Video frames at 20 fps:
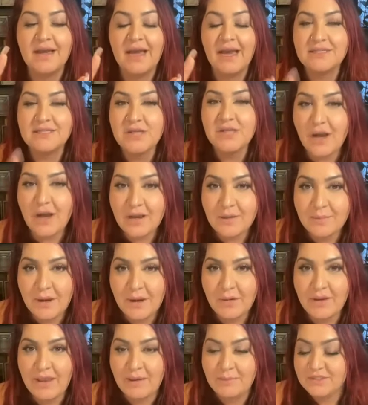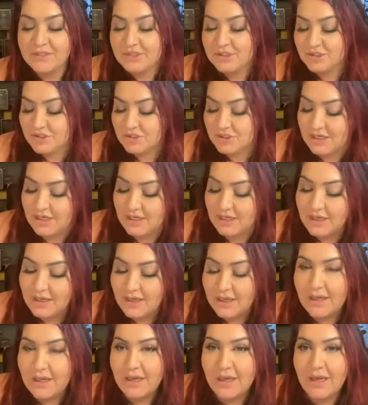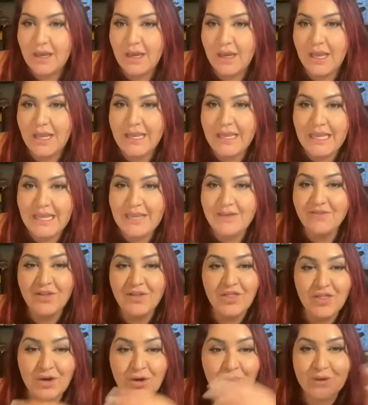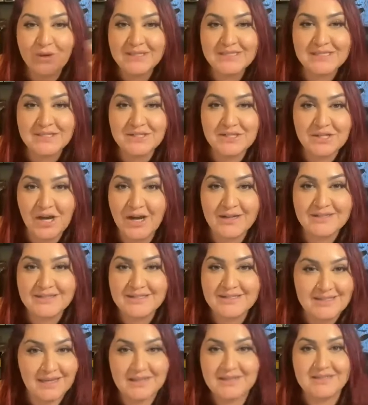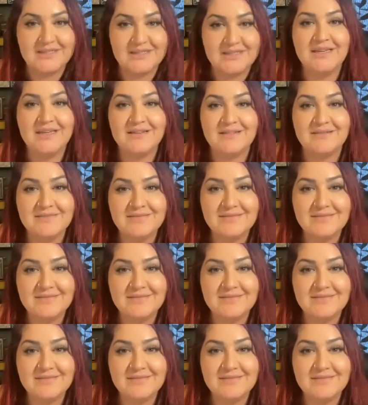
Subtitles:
I talk about chemistry, even though it's not sexy.